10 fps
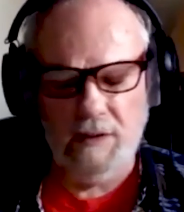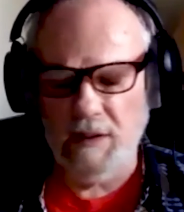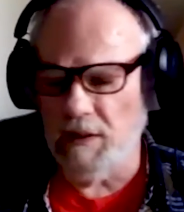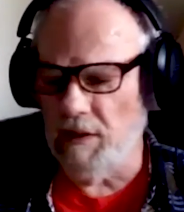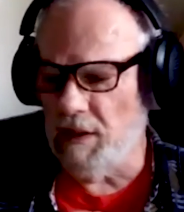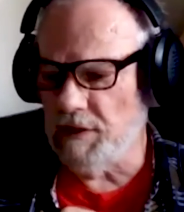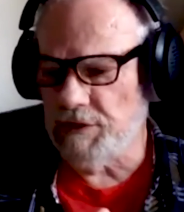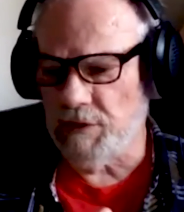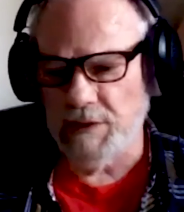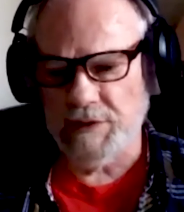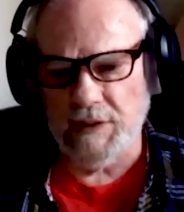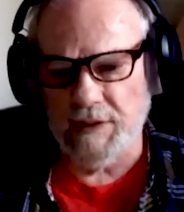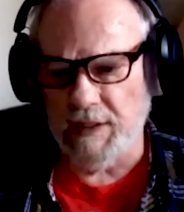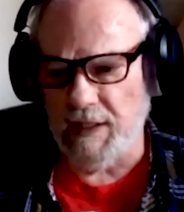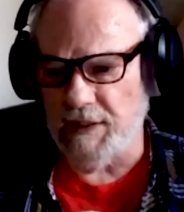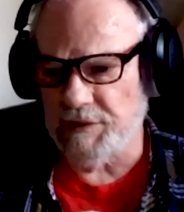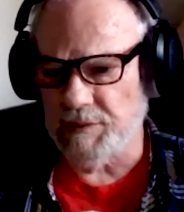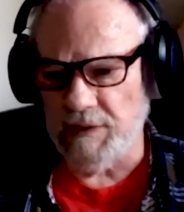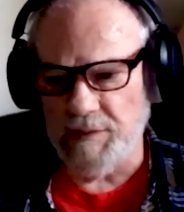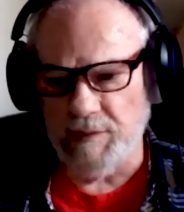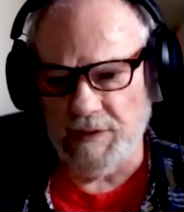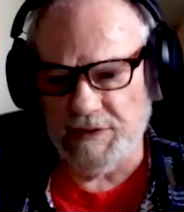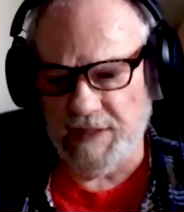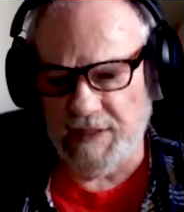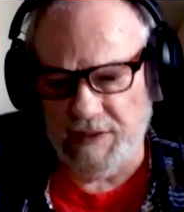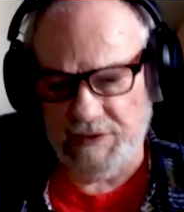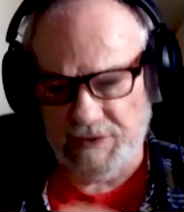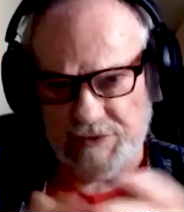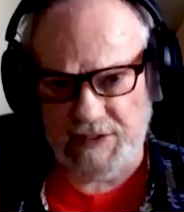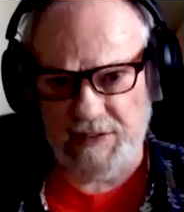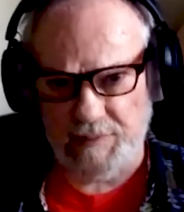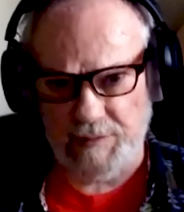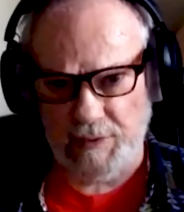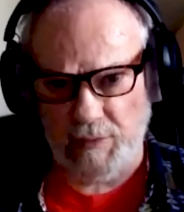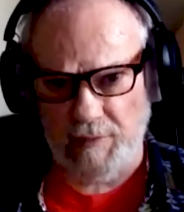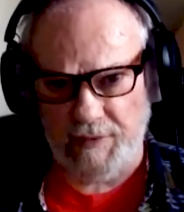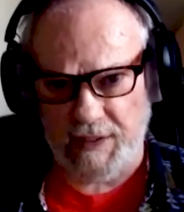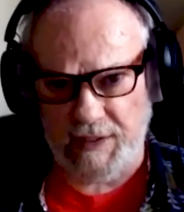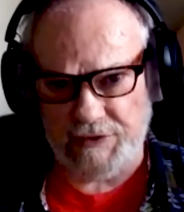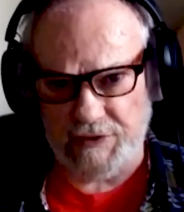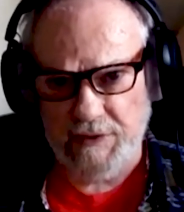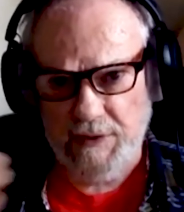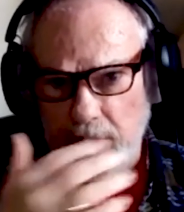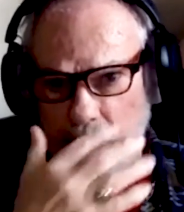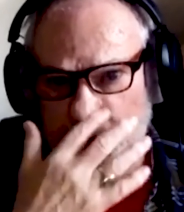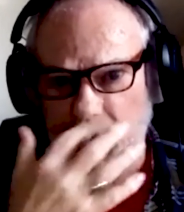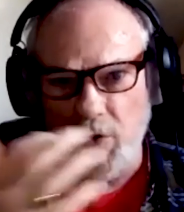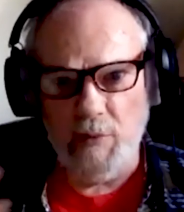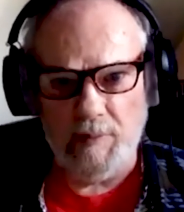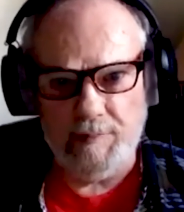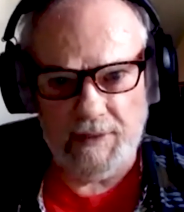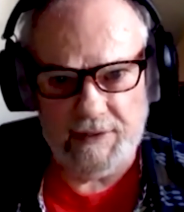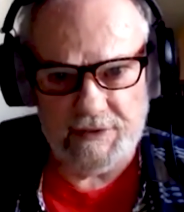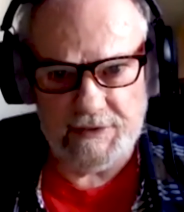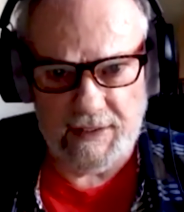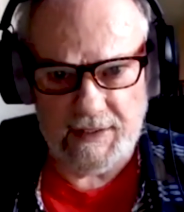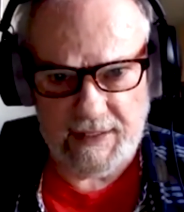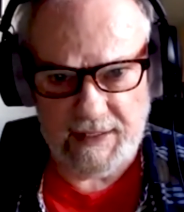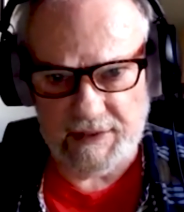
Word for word: yeah, a lot of stories like that. It's really really sad because you see them when you go on vacation, Cuba, places like that.